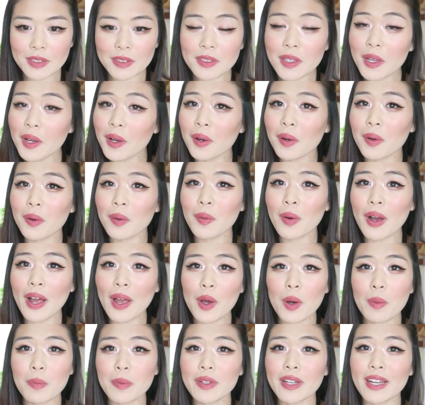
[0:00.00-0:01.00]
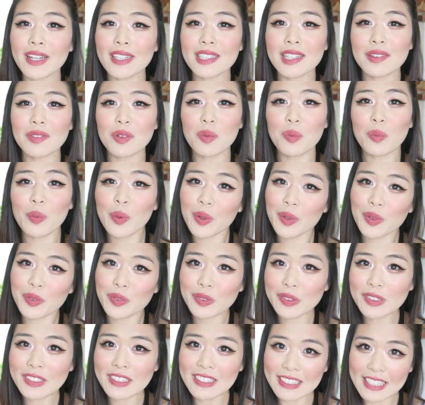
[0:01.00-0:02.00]
So I hope you guys have a
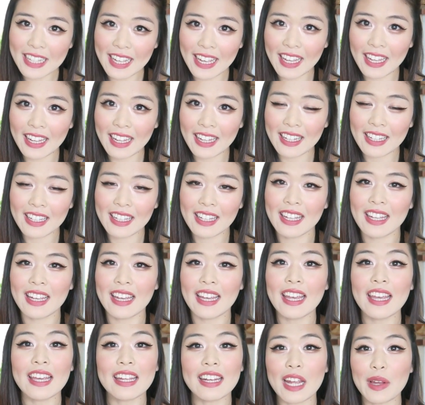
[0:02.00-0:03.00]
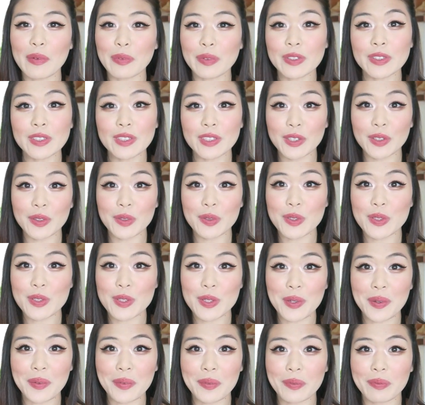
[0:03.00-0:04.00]
wonderful day, and I will see you
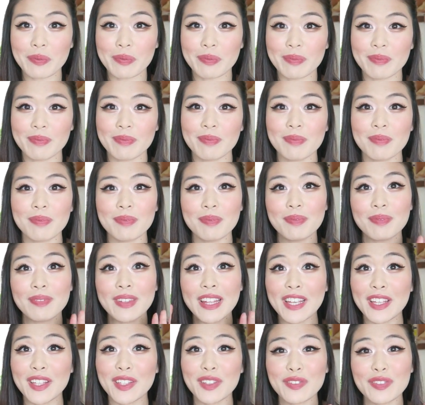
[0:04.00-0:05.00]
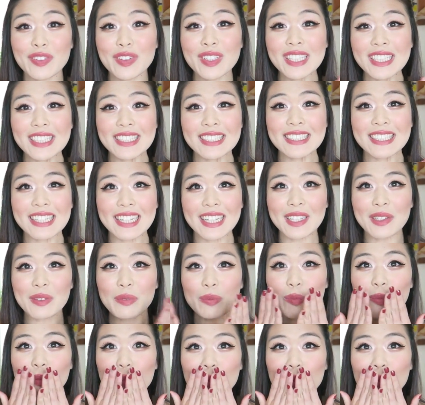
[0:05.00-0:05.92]
soon. Thank you for listening.